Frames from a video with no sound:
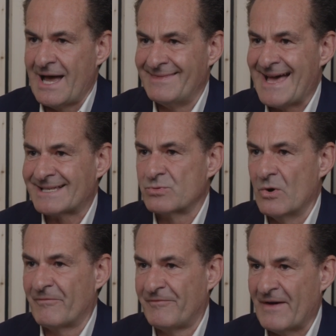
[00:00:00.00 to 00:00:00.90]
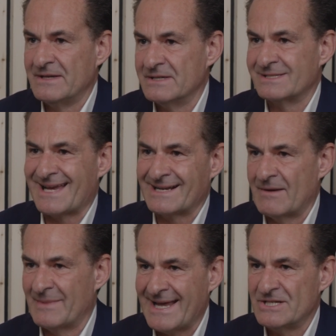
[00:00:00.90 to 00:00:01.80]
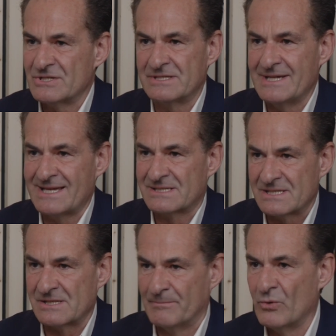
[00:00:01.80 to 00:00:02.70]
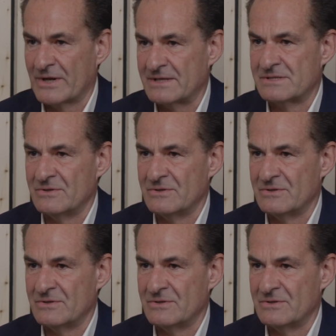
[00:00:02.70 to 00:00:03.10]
And that's what funders and government agency has to support us